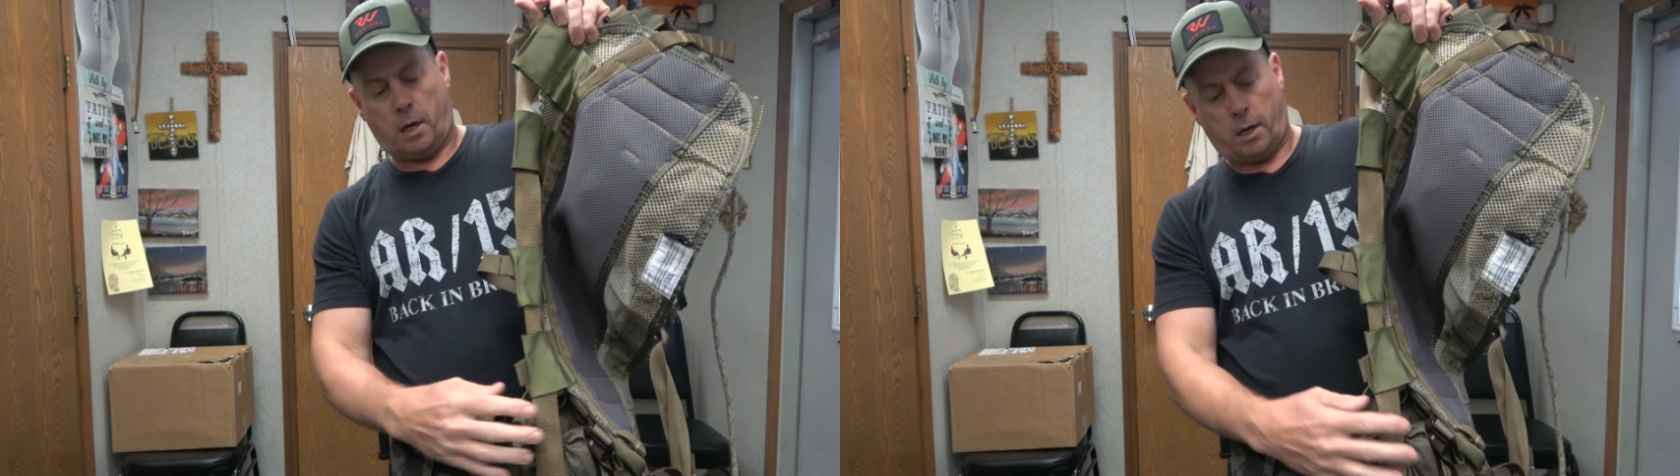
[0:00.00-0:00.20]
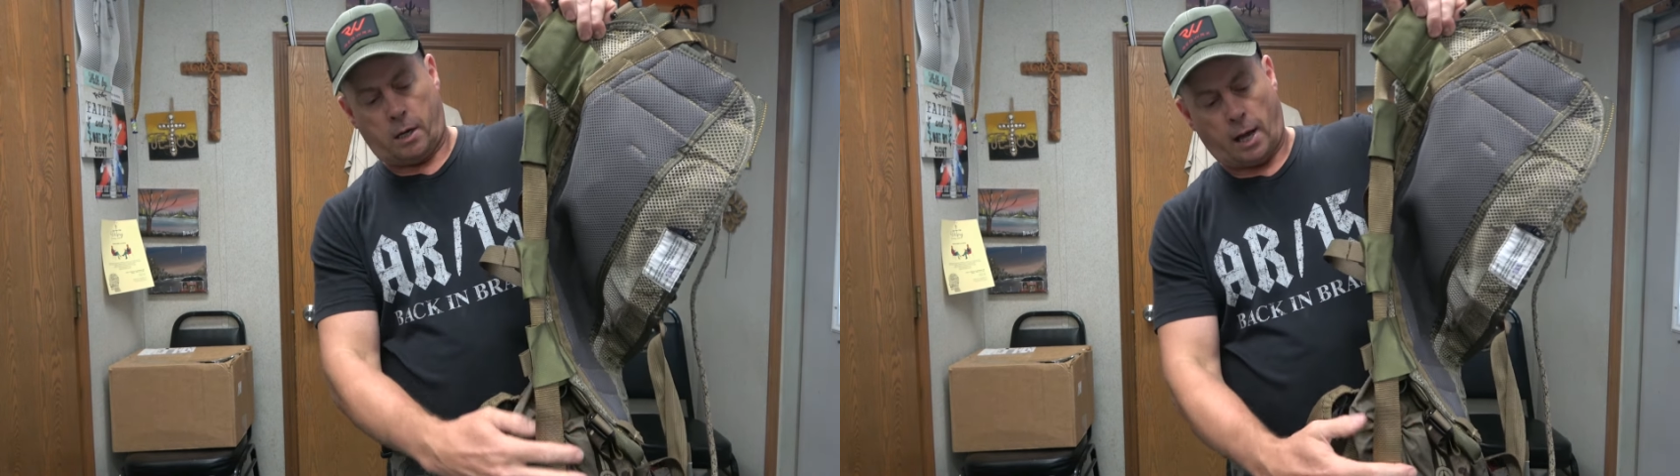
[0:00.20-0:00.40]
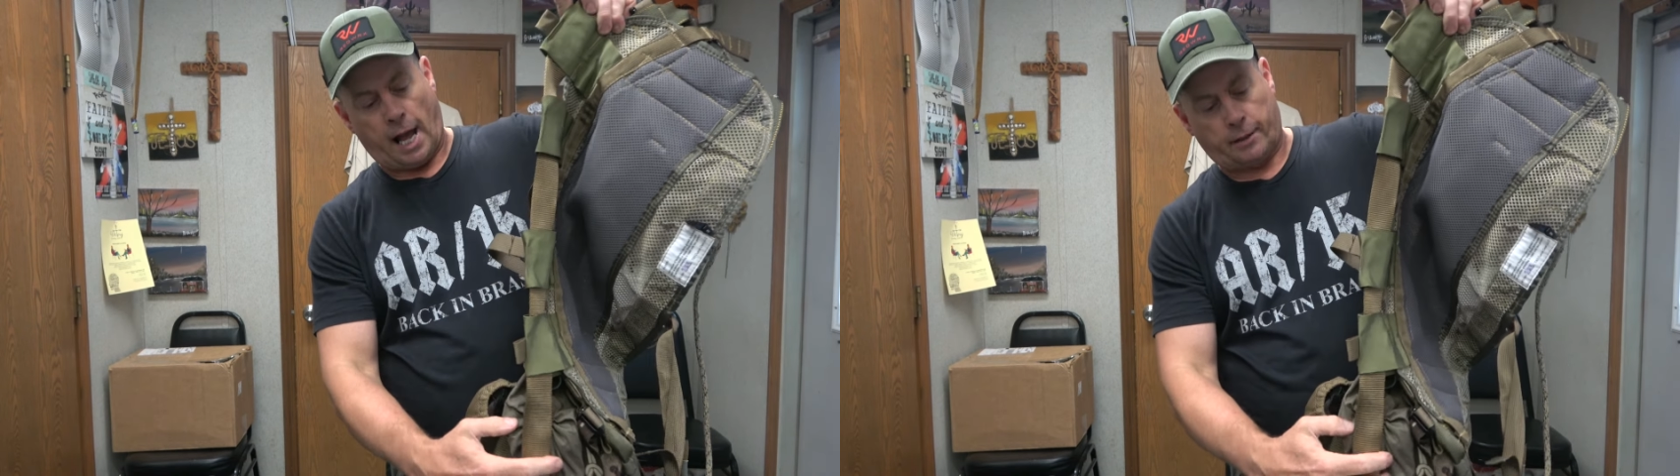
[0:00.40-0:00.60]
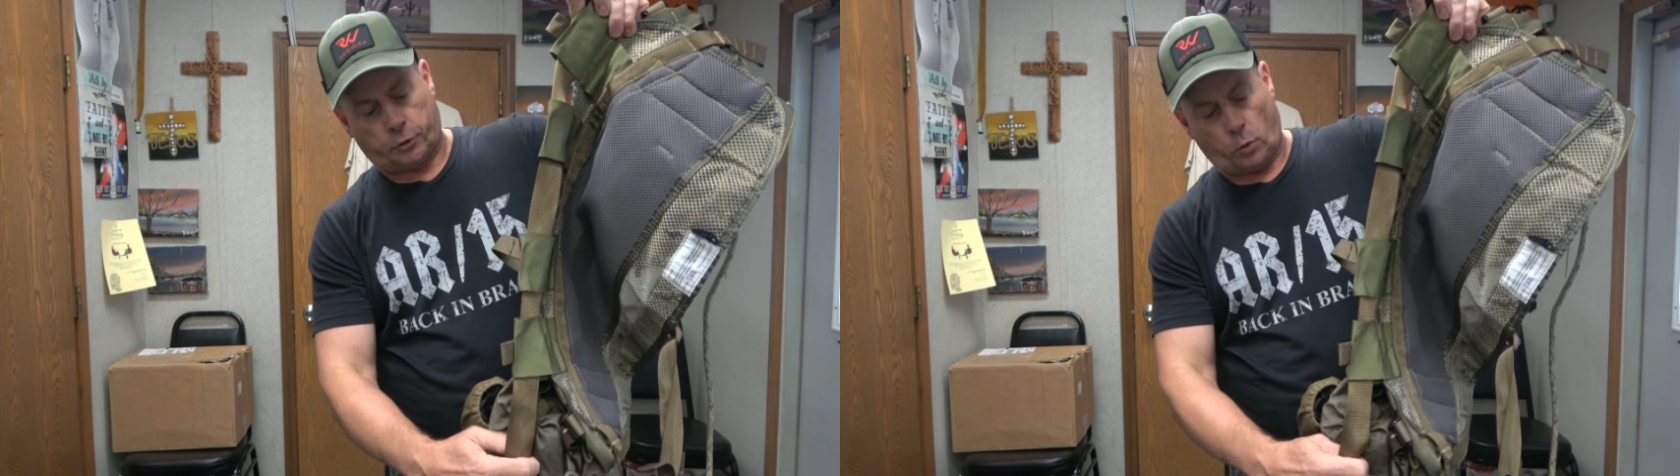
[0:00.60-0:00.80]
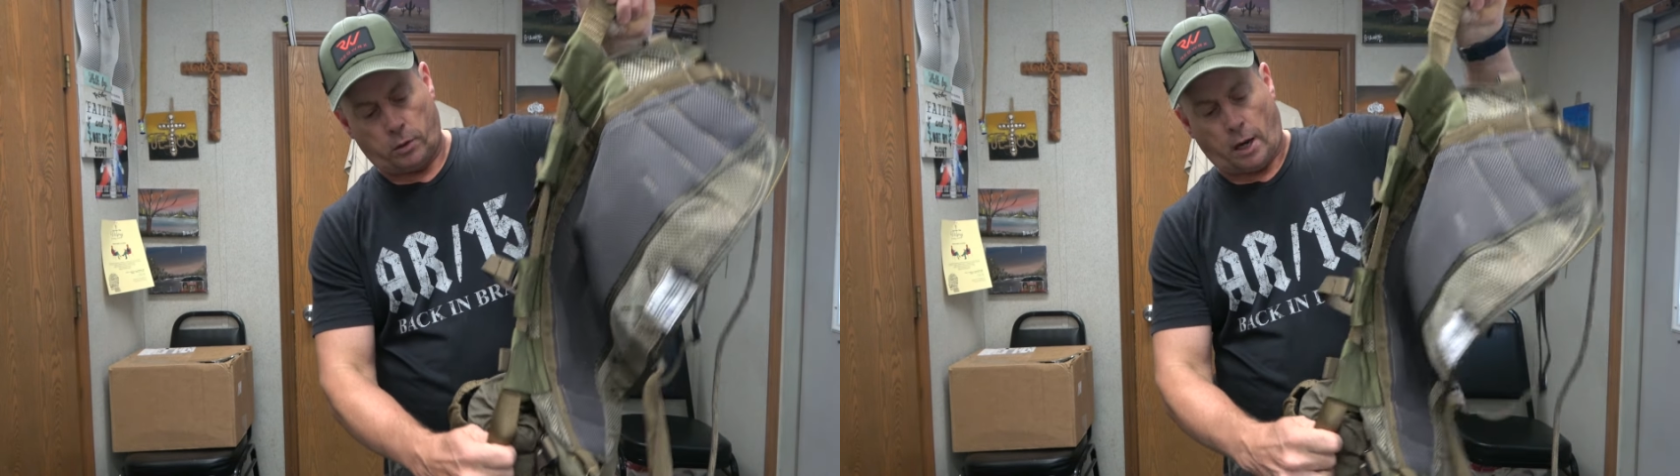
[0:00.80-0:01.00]
Uh, I
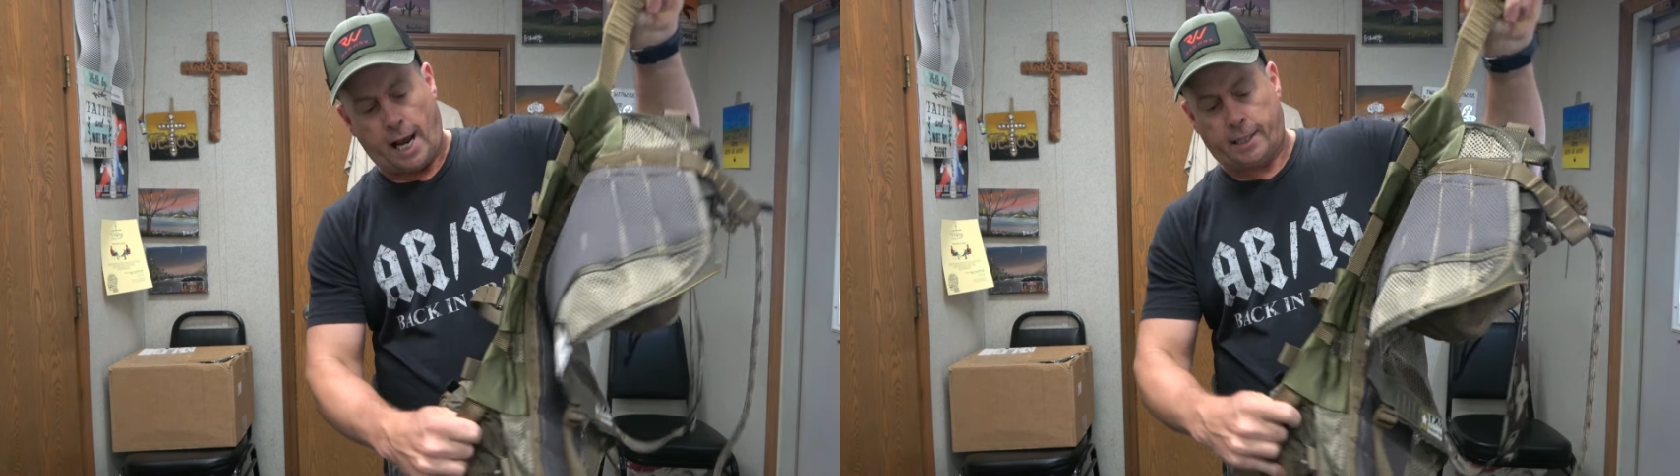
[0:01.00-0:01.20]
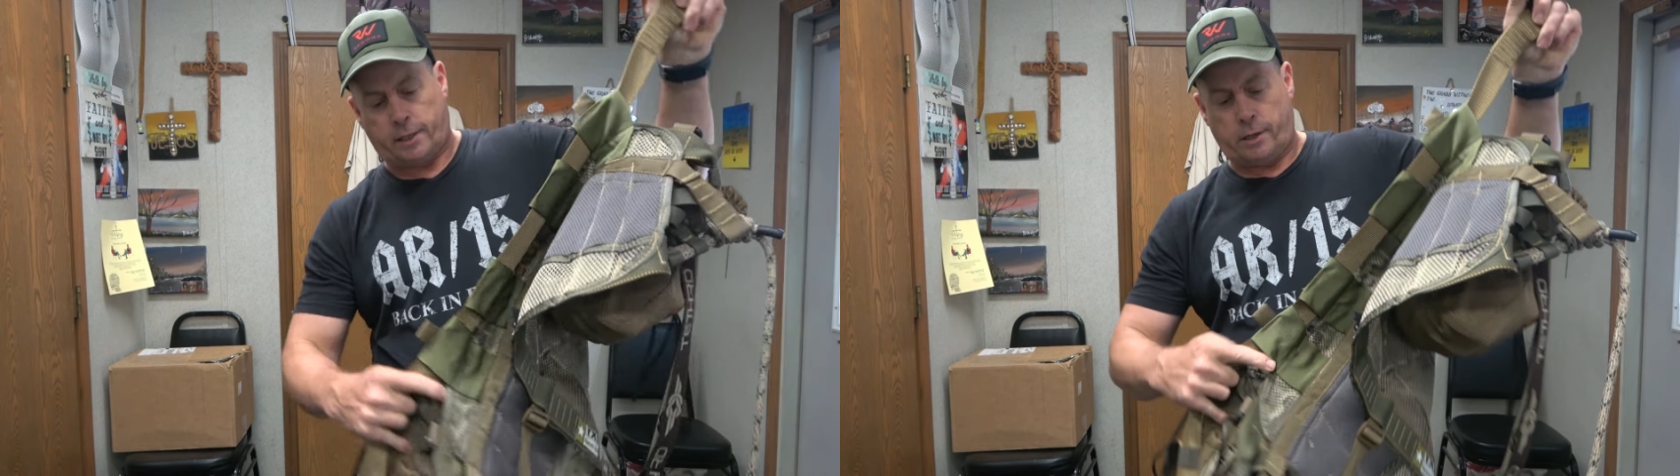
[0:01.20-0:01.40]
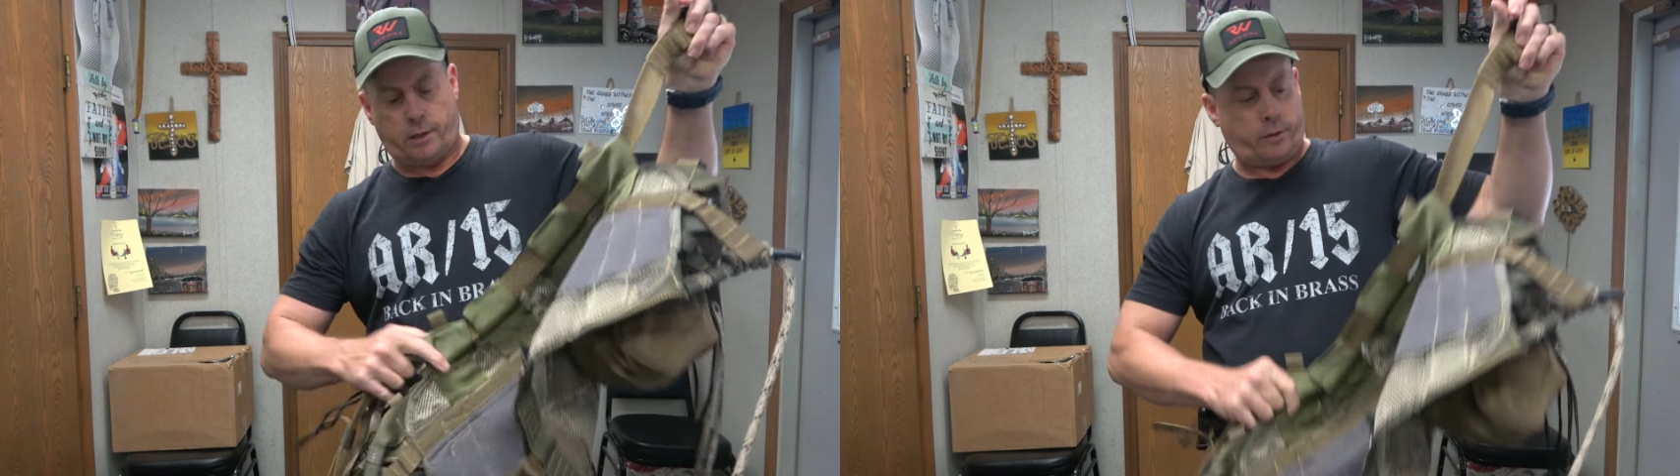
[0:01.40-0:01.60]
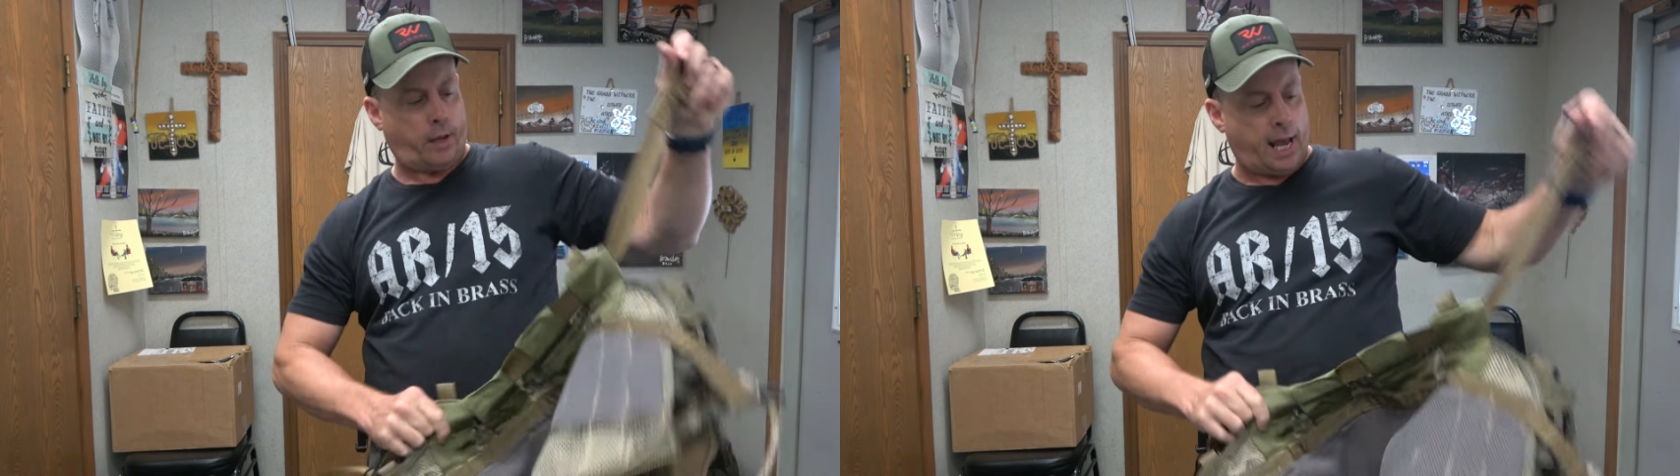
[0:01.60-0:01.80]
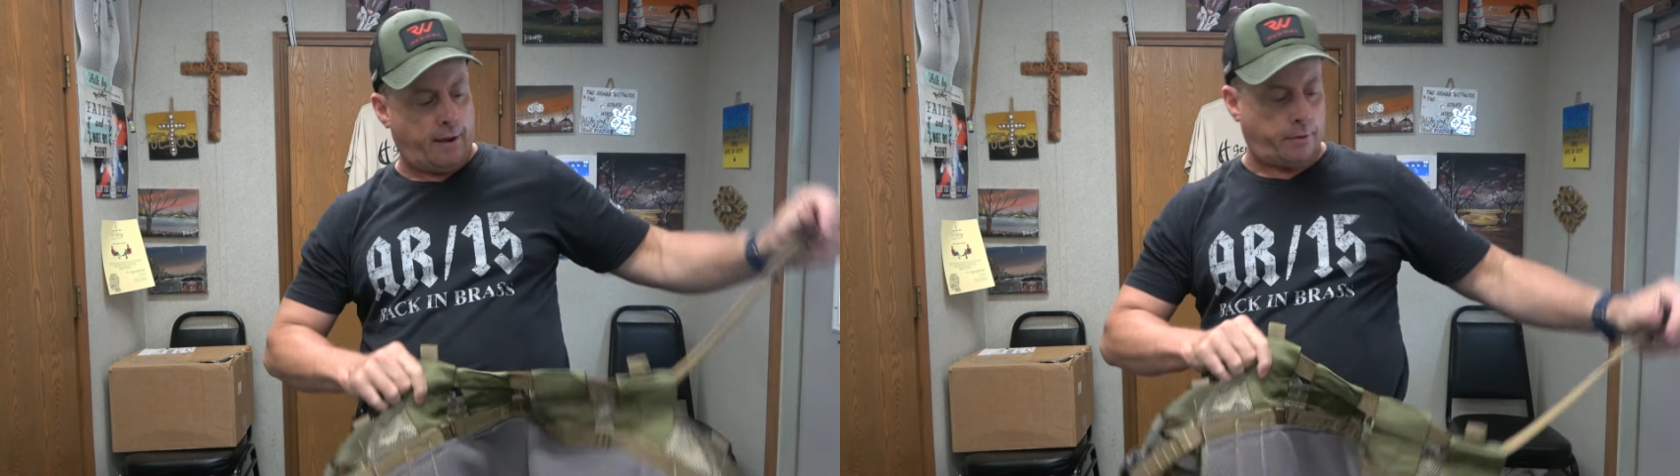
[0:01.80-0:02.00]
sort of liked
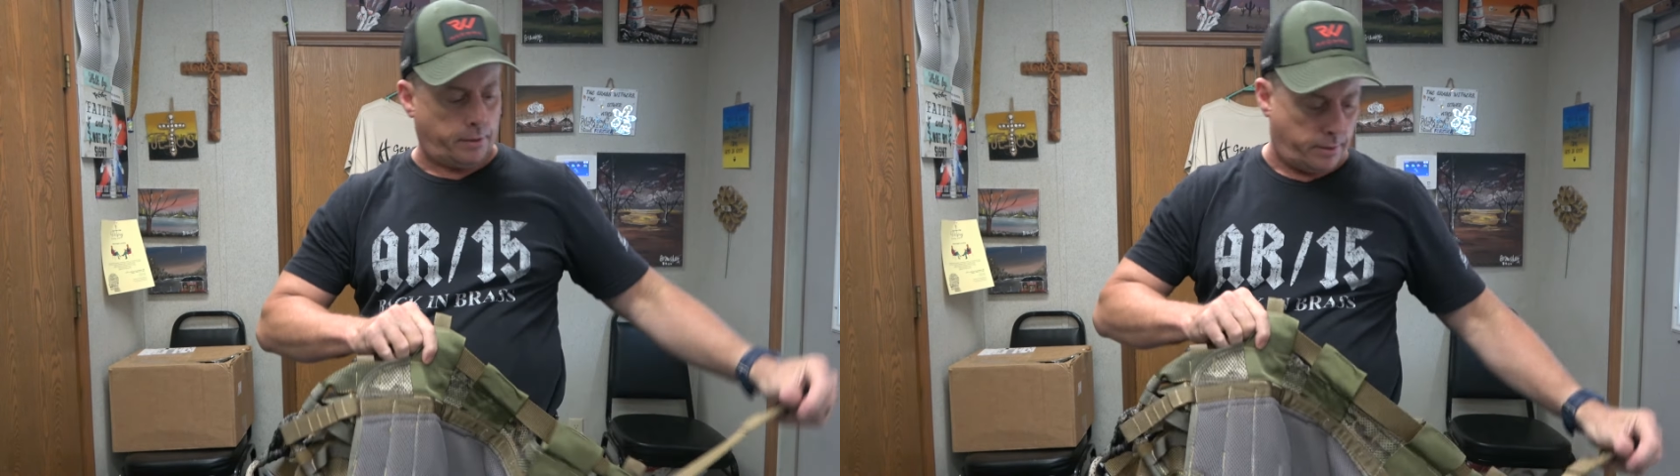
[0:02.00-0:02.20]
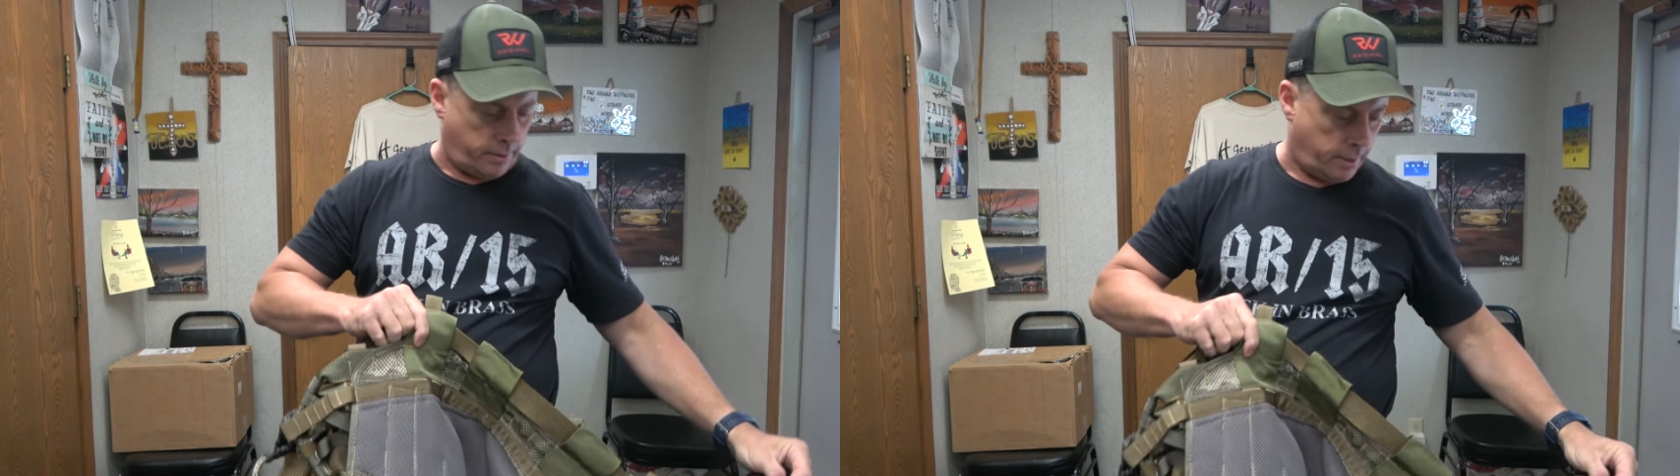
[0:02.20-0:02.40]
having